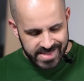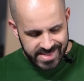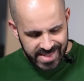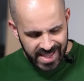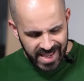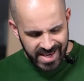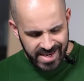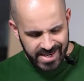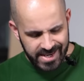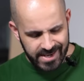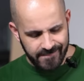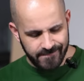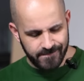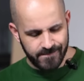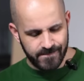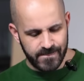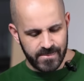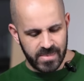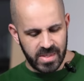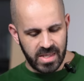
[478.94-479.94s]
Then,
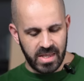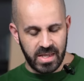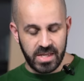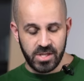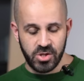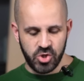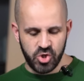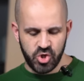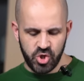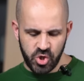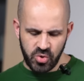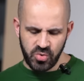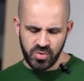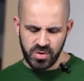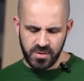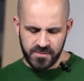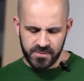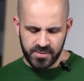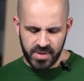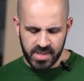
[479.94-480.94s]
in
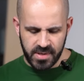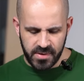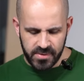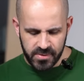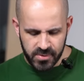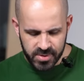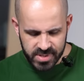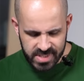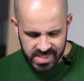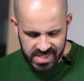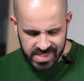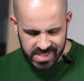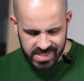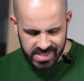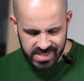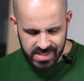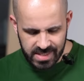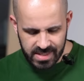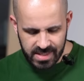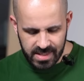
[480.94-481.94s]
June of
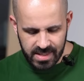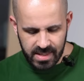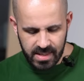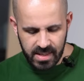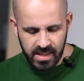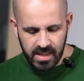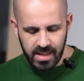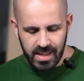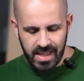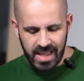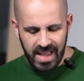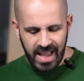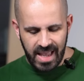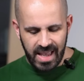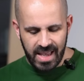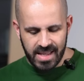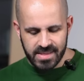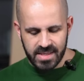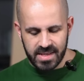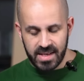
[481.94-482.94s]
2013, I
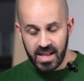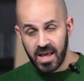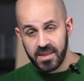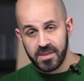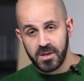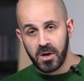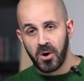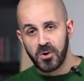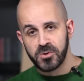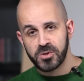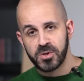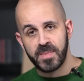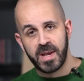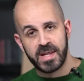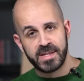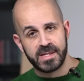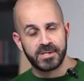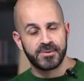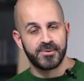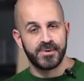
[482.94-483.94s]
had another
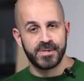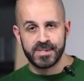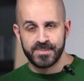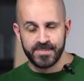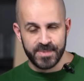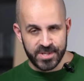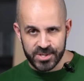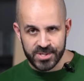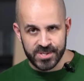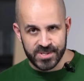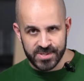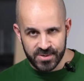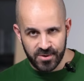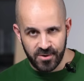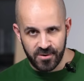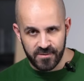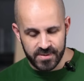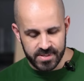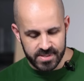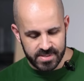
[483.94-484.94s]
automatic transmission
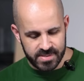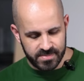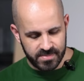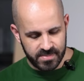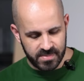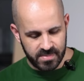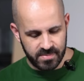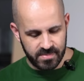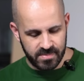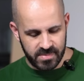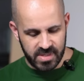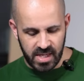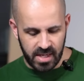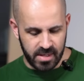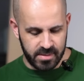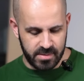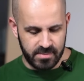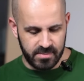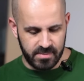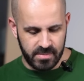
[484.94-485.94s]
service
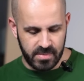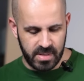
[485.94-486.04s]
done.